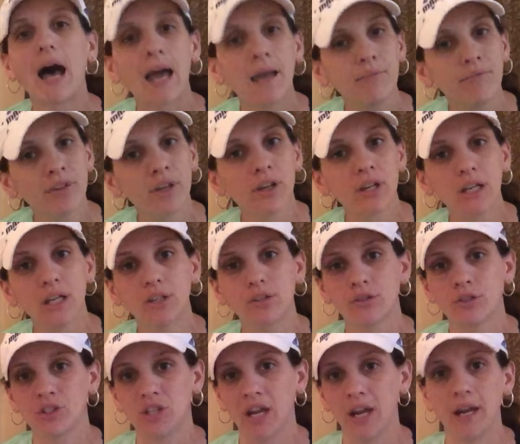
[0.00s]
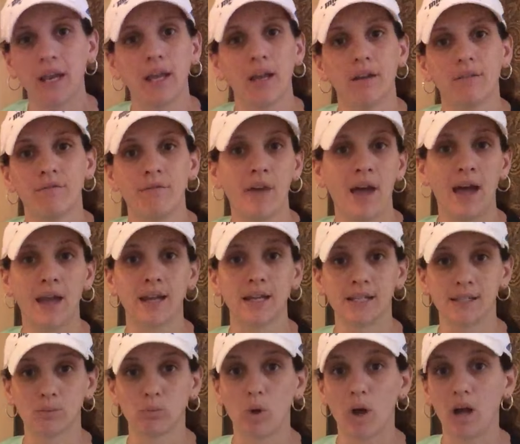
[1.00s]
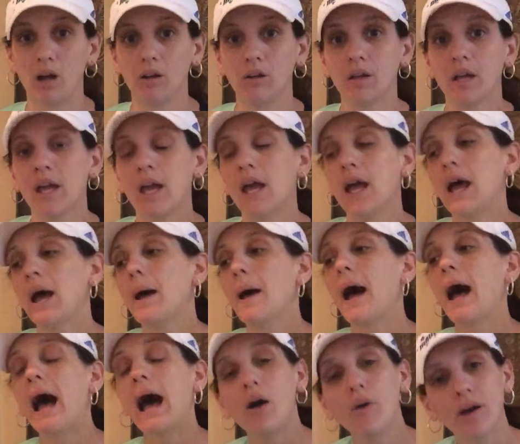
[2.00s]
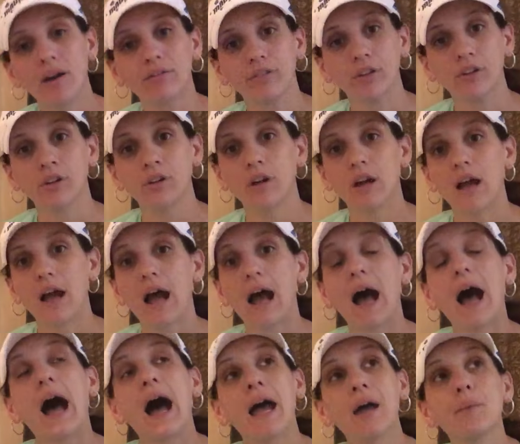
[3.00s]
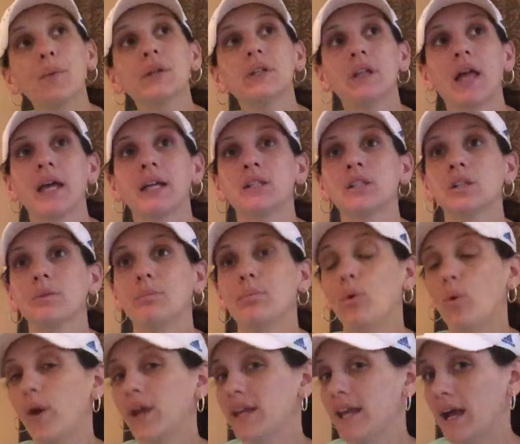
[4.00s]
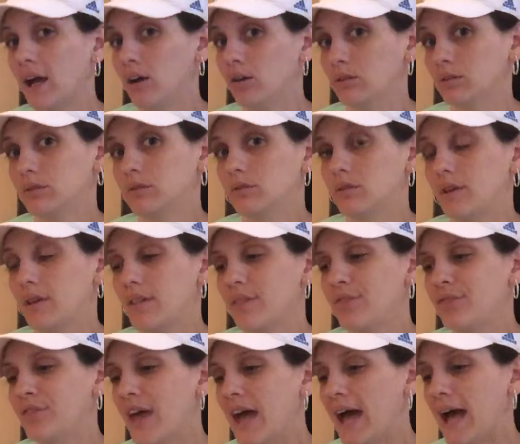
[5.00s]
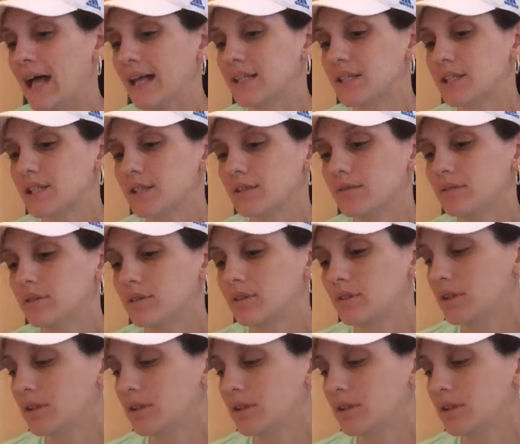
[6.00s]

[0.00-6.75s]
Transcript: I'm very understanding of that as well. However, I would like to point out that